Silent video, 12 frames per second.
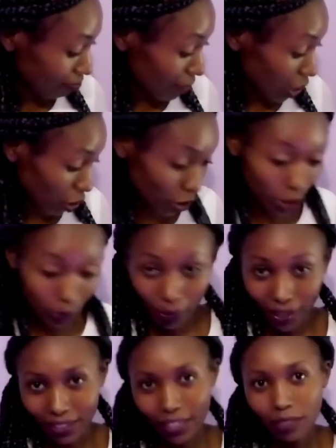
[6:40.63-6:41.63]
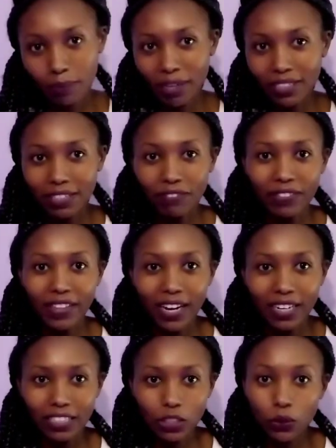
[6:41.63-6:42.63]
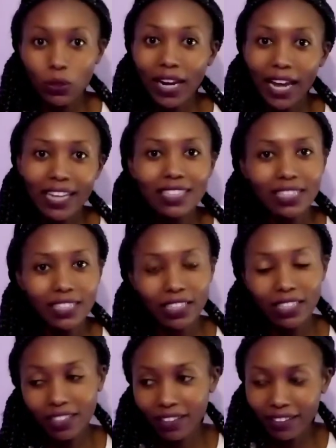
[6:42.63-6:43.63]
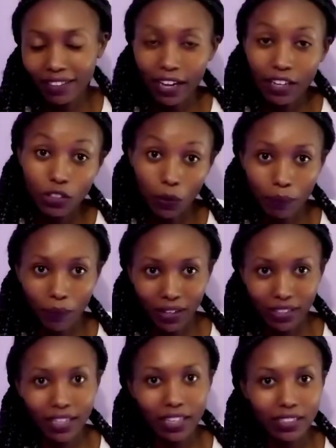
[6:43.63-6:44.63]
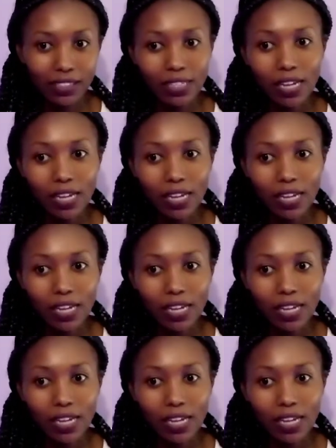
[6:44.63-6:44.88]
you're not pregnant. But if there's 2 lines, then you're pregnant.